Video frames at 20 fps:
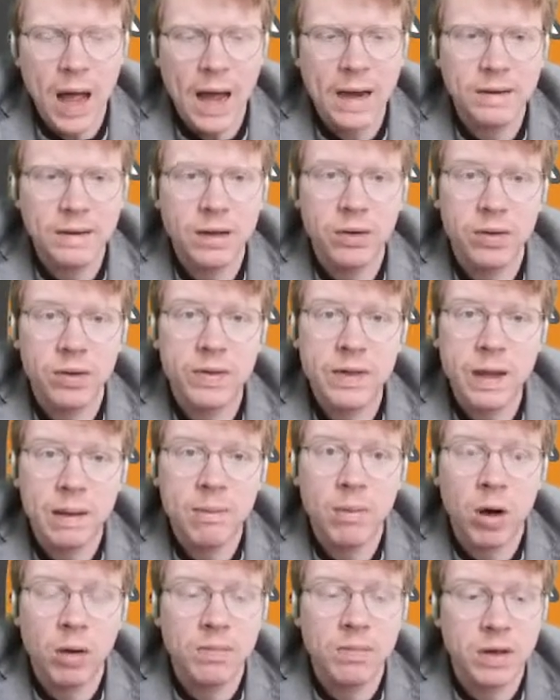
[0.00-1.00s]
And there are
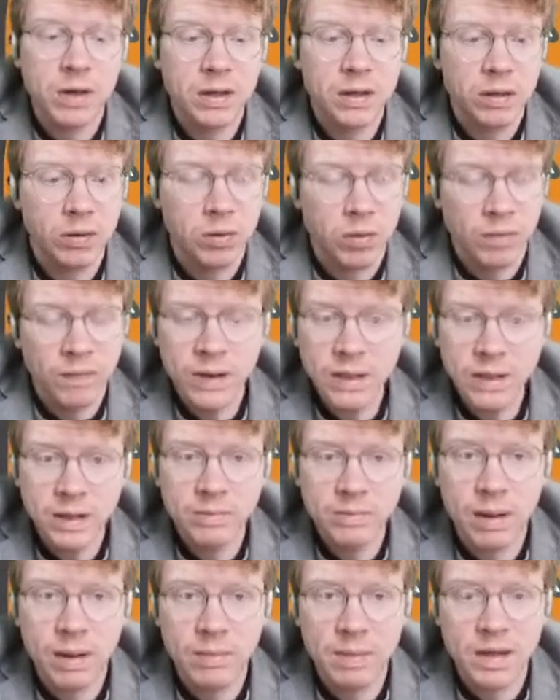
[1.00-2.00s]
some objects that are
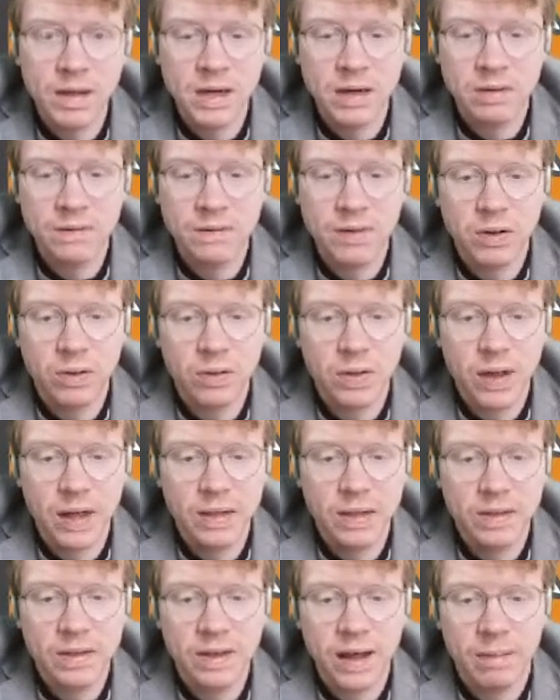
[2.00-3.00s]
affected by magnetic fields
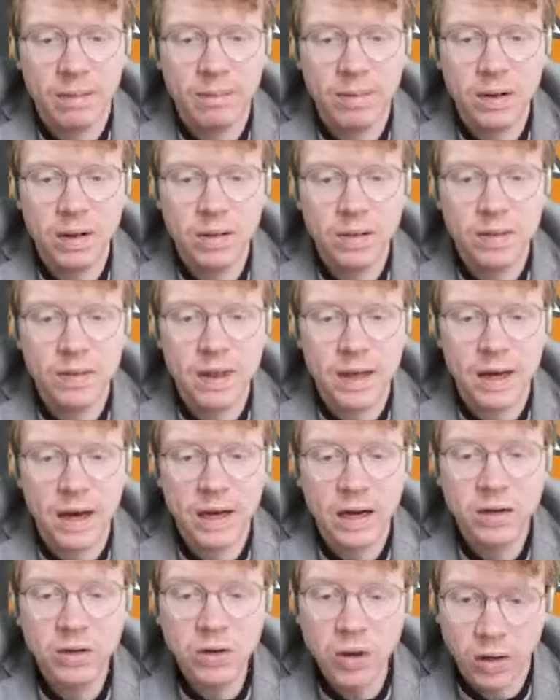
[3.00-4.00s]
and some that
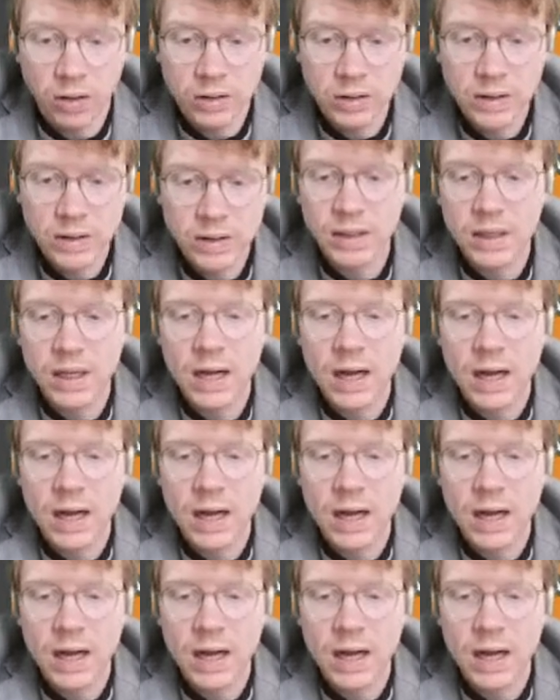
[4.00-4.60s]
are not,